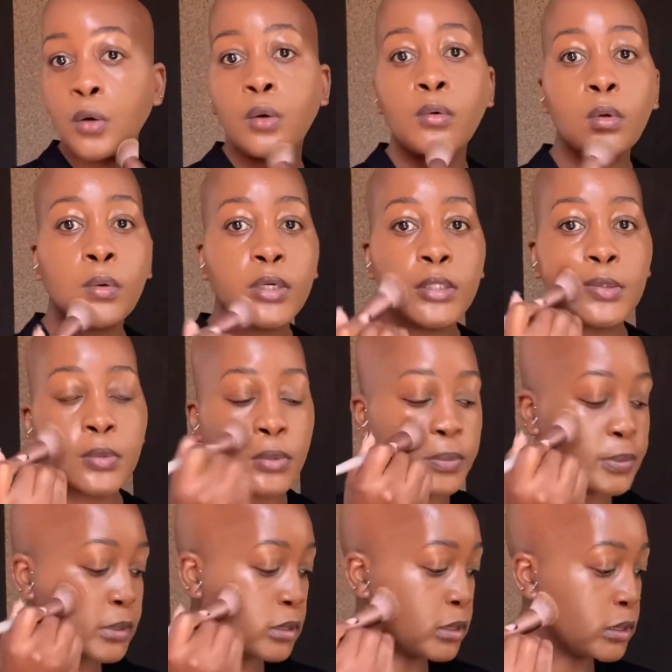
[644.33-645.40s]
always will
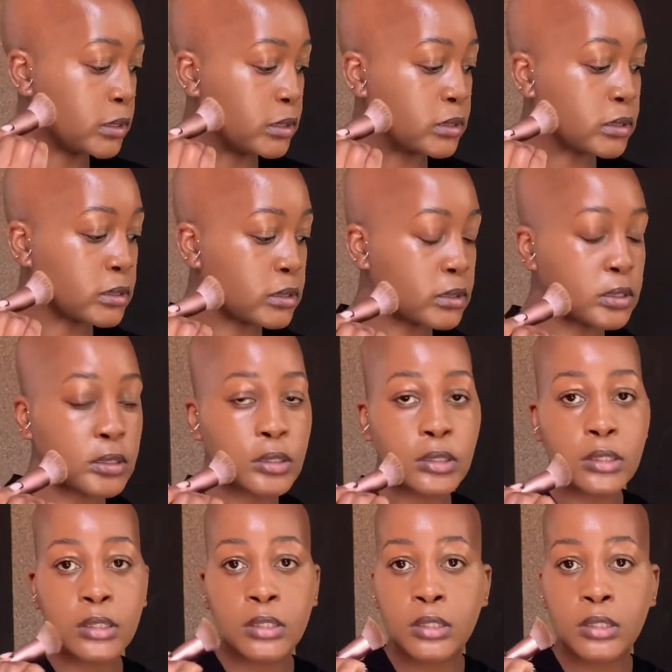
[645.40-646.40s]
be is